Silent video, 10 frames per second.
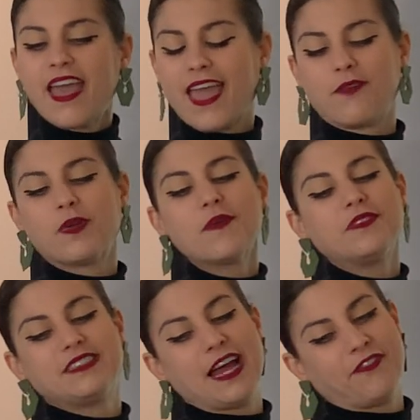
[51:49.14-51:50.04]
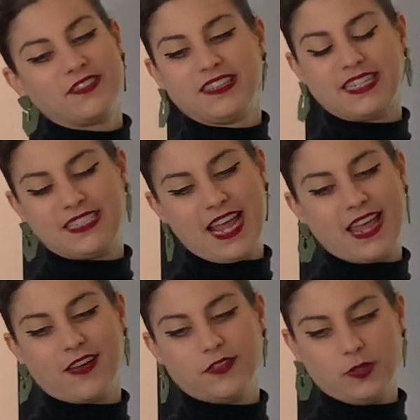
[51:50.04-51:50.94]
And we will definitely
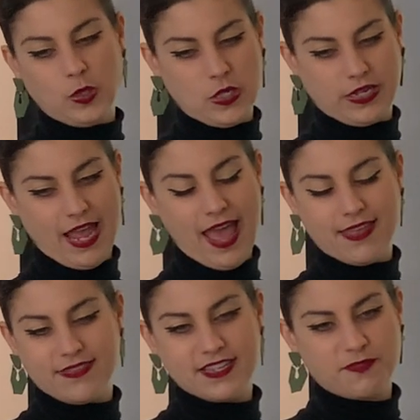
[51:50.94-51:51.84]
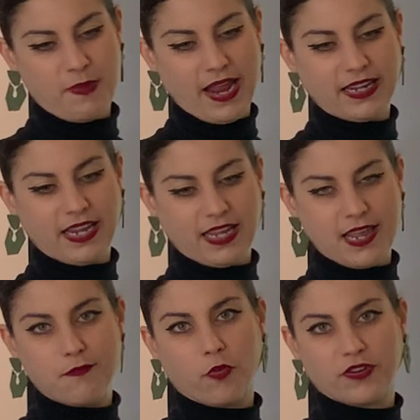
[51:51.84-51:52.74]
take a look at this painting
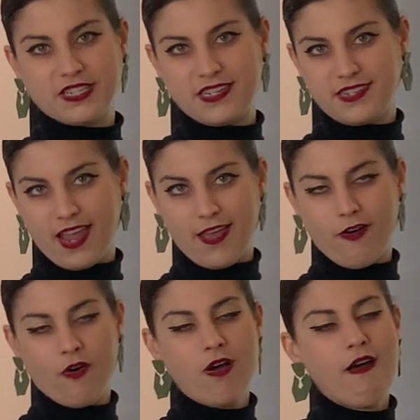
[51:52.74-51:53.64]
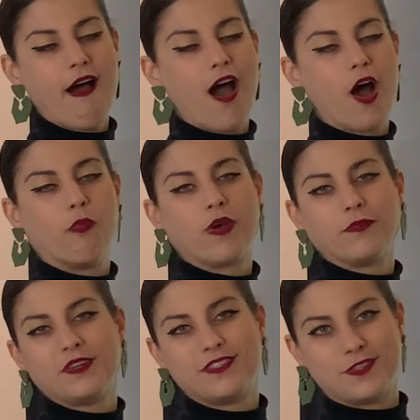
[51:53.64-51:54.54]
in more detail uh, when
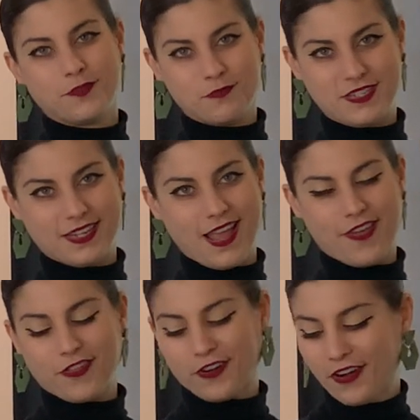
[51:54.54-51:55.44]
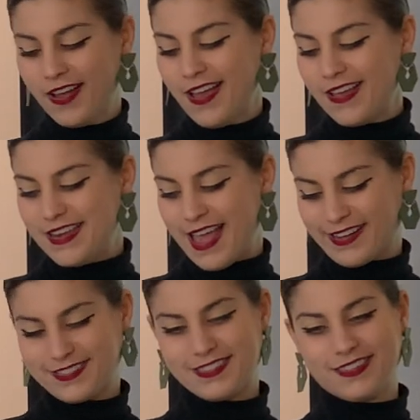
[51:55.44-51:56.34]
we zoom together
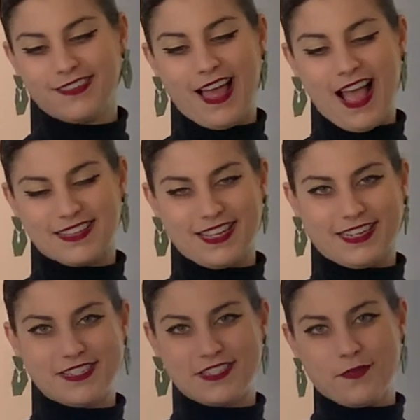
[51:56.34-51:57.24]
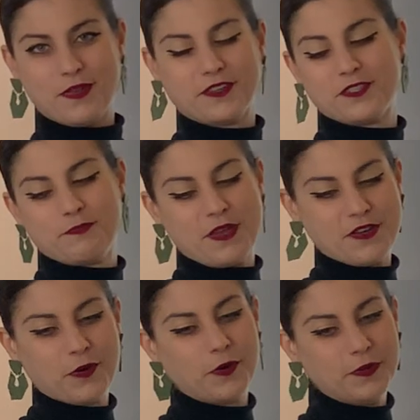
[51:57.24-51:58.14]
next class. Like I said, we could
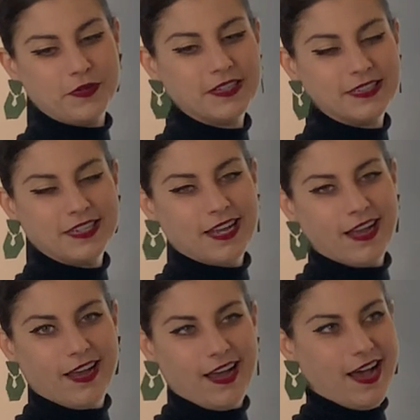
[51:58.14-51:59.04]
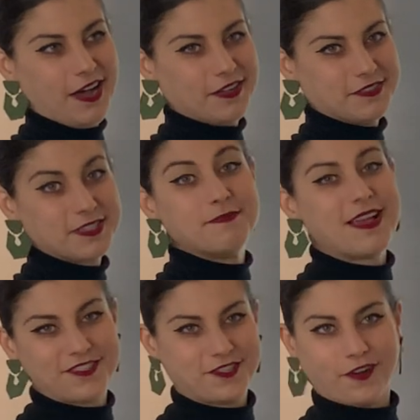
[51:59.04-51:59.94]
spend a whole uh,
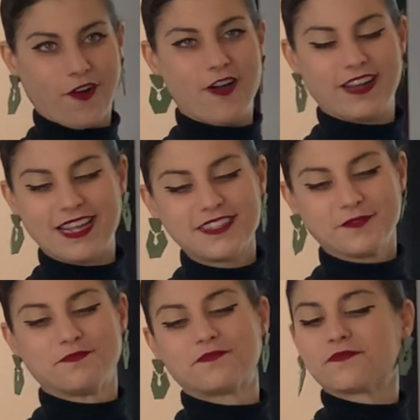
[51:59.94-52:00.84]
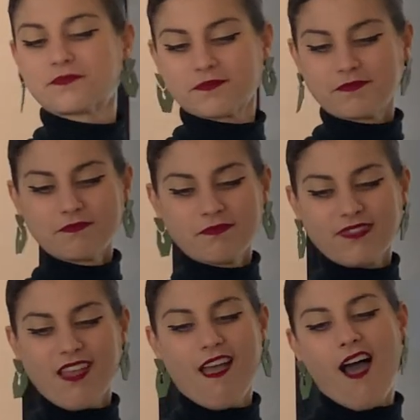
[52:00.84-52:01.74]
semester on it.
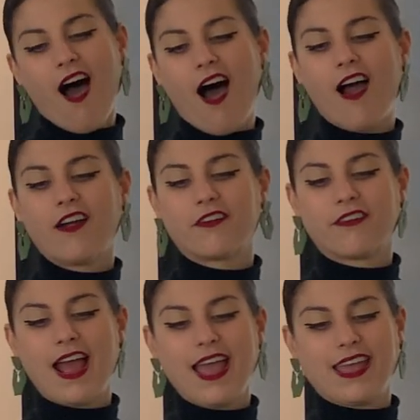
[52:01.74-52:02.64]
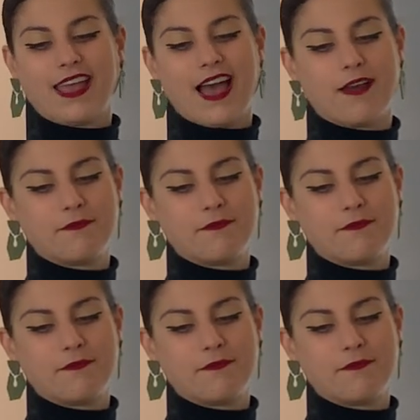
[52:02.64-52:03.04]
All right, uh,